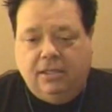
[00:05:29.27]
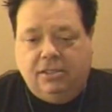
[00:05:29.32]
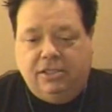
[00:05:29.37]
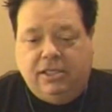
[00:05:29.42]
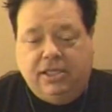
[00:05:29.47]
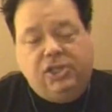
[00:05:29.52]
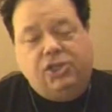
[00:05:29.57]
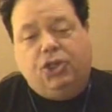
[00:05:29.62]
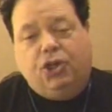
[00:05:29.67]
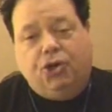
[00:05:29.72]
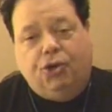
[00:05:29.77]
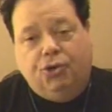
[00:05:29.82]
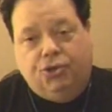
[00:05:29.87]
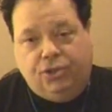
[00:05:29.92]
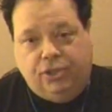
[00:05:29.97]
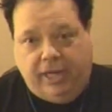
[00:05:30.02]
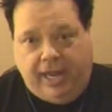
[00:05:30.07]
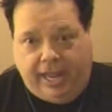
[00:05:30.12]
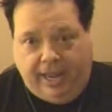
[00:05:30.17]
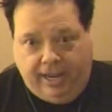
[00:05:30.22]

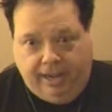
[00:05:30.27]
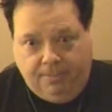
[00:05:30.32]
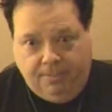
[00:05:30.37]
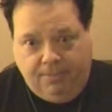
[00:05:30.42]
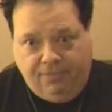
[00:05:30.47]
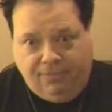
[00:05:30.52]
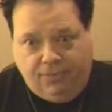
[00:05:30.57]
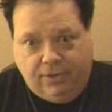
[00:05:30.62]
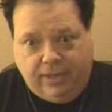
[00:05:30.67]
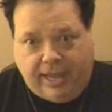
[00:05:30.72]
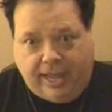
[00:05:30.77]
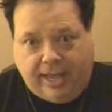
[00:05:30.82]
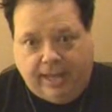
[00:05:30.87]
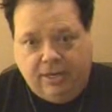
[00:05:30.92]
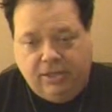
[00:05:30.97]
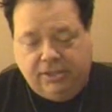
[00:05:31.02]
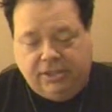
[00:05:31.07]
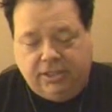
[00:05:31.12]
sister's name for that.